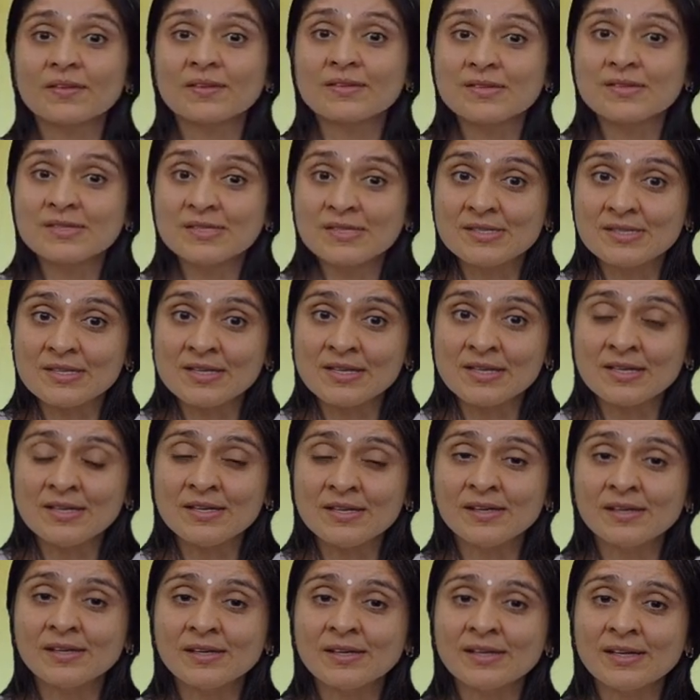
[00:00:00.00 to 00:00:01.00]

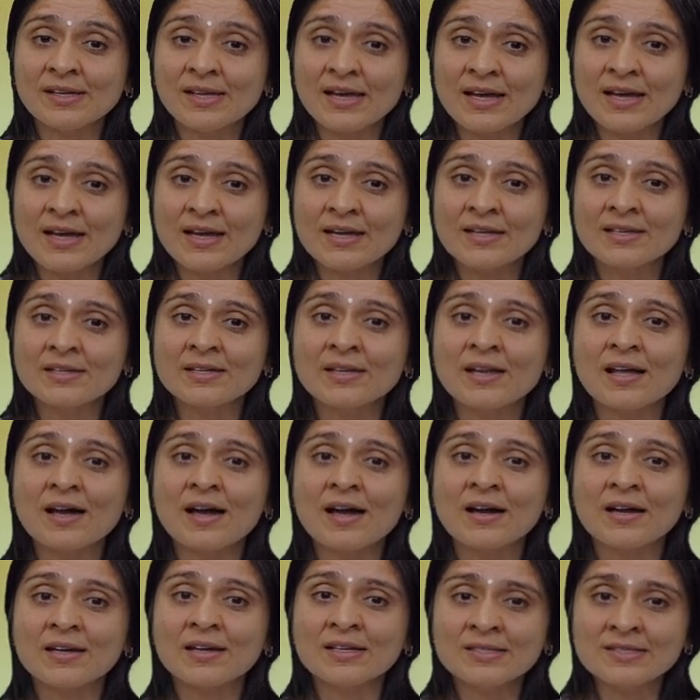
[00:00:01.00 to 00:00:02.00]
Seeing. Can
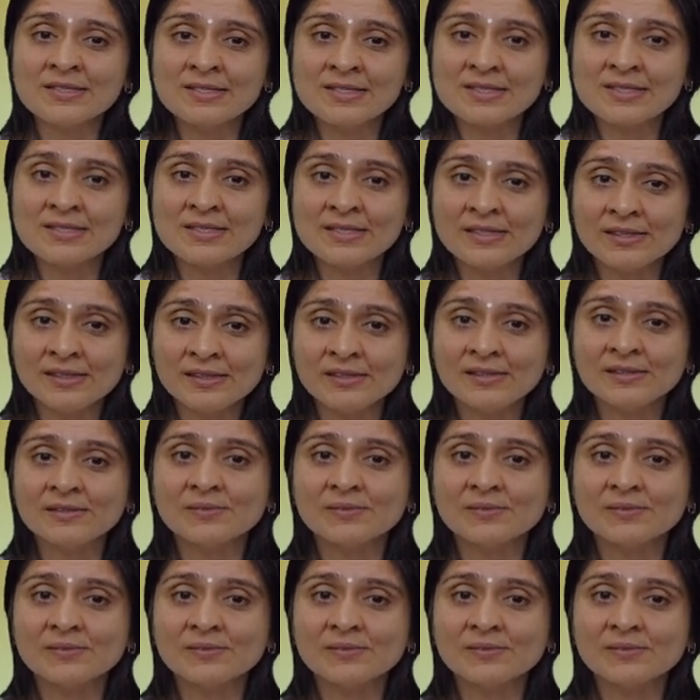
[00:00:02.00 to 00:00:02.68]
I see?